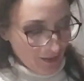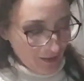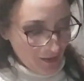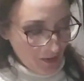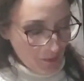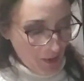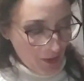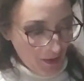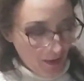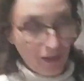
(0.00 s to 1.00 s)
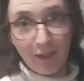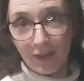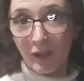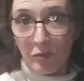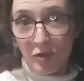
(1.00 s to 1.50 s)
And
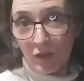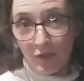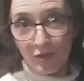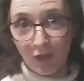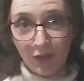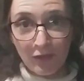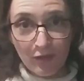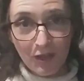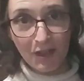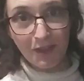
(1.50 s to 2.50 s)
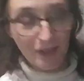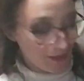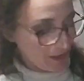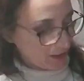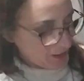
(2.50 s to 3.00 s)
I'm sure it's quite nutritious.
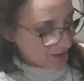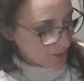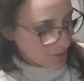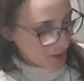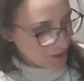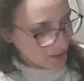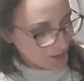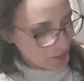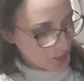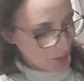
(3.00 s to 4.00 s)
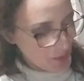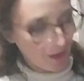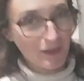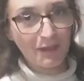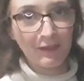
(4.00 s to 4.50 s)
Like, I can imagine that it probably
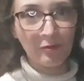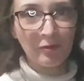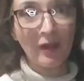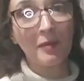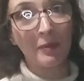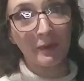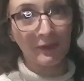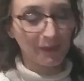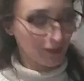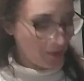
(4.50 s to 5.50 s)
has some fibers.